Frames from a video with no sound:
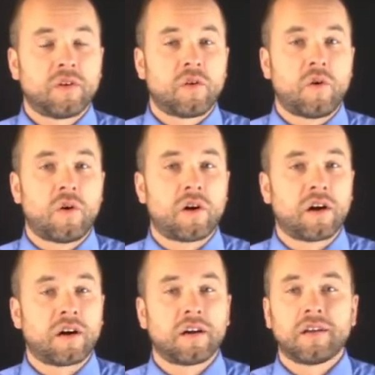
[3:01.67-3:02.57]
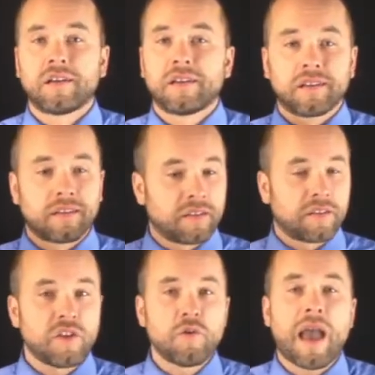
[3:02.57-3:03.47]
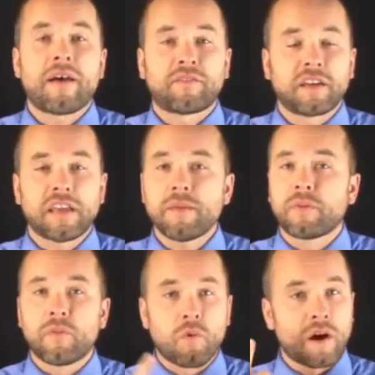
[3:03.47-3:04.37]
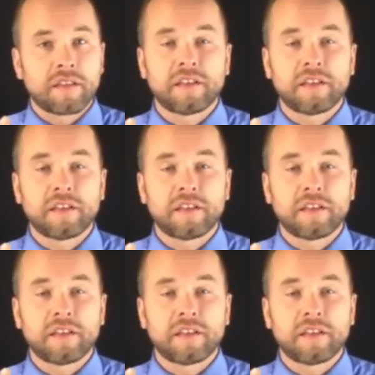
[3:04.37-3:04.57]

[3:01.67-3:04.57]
or you have to keep them one.